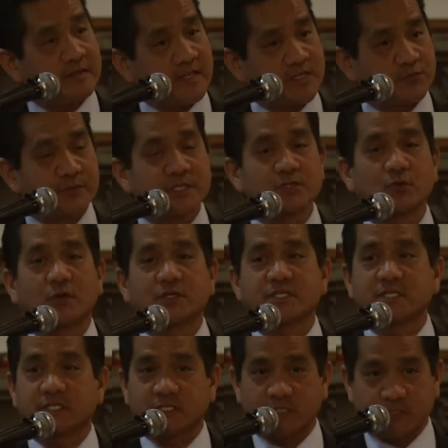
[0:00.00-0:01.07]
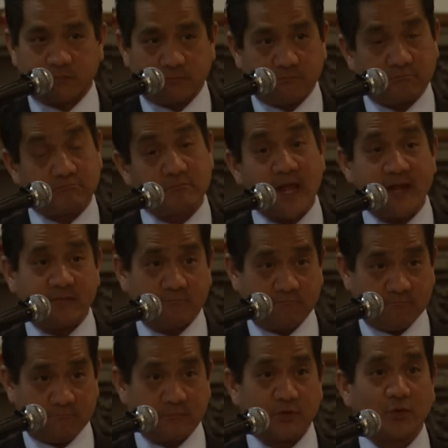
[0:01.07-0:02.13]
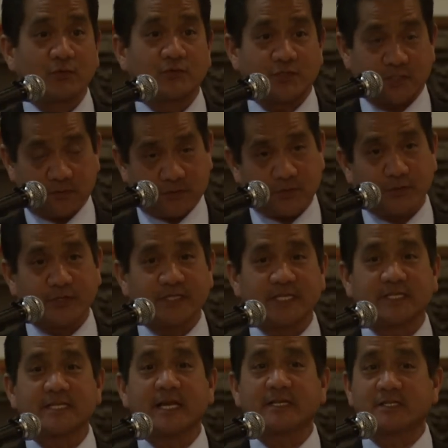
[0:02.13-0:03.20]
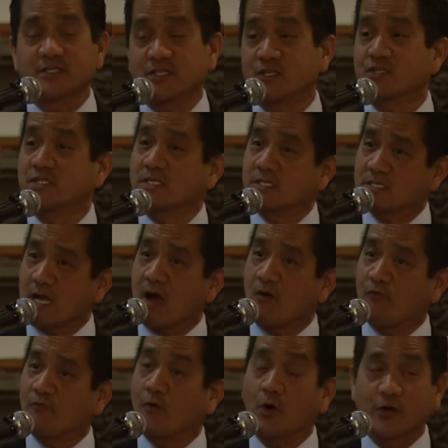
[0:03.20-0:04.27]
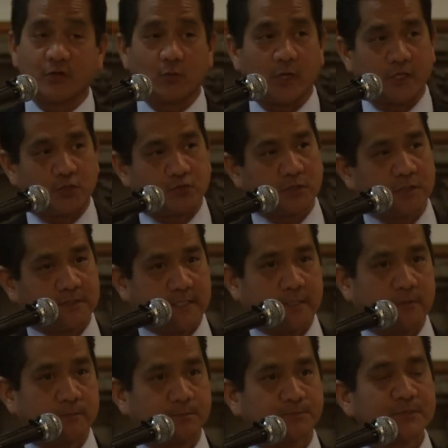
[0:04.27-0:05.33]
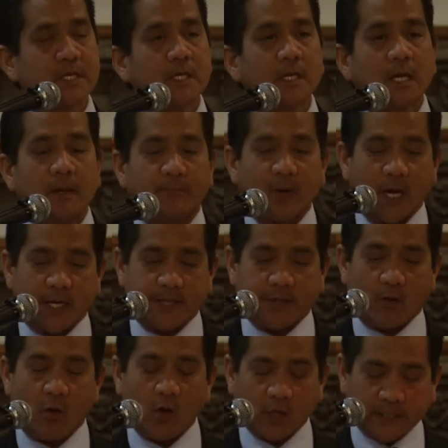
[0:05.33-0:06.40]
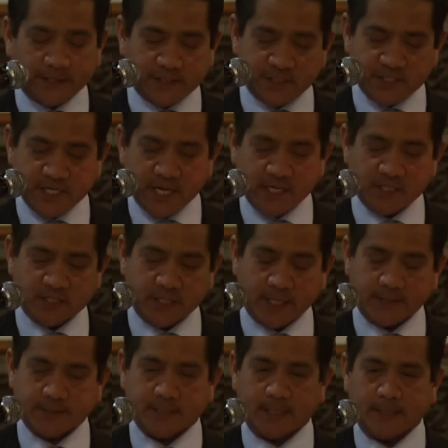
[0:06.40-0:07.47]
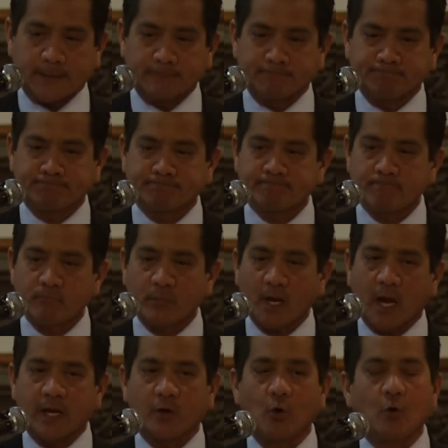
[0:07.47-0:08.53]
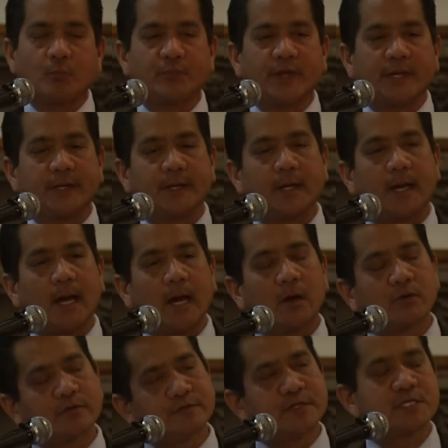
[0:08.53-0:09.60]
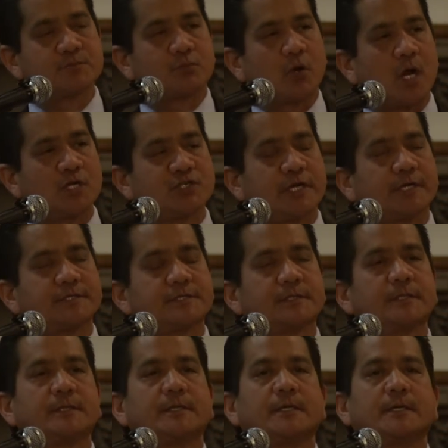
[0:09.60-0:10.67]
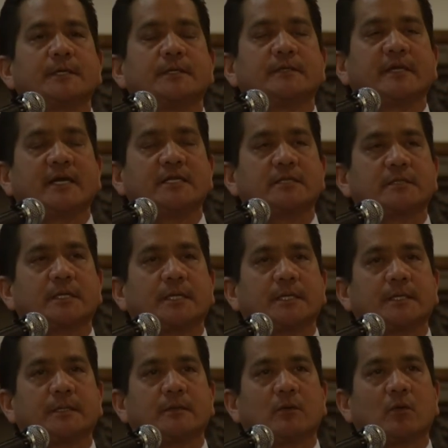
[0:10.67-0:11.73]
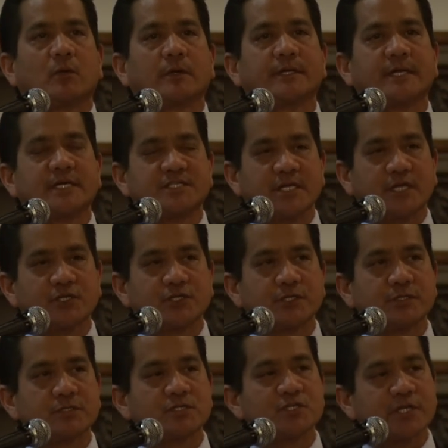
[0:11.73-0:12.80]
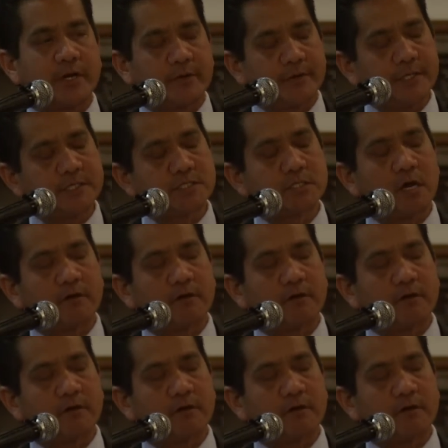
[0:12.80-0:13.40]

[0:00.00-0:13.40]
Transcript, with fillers: takes resources and those sort of dictate decisions as how far you want to drill down. But all I can say is that um, I hope that out of this project, that uh, organizations, charities,